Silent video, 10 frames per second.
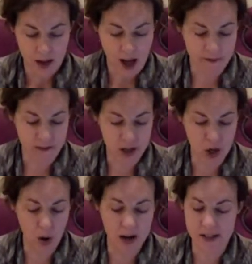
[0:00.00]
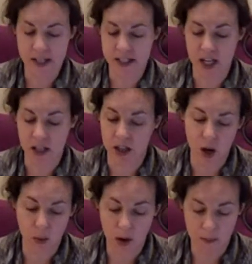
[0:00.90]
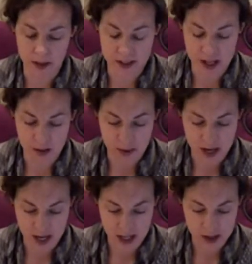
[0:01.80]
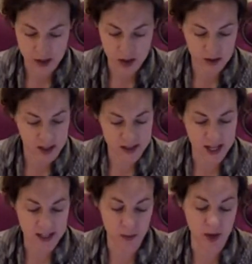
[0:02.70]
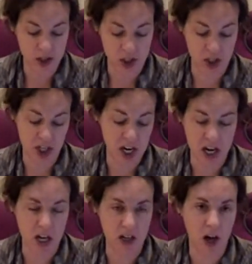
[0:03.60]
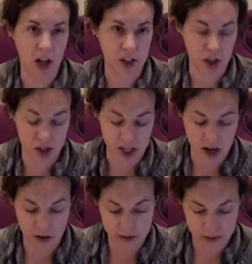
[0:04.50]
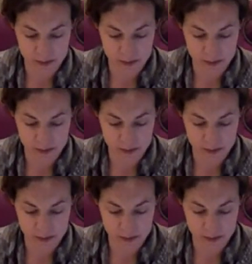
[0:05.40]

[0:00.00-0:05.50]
"Of course it's a glowworm," the centipede answered. "At least that's what she calls herself.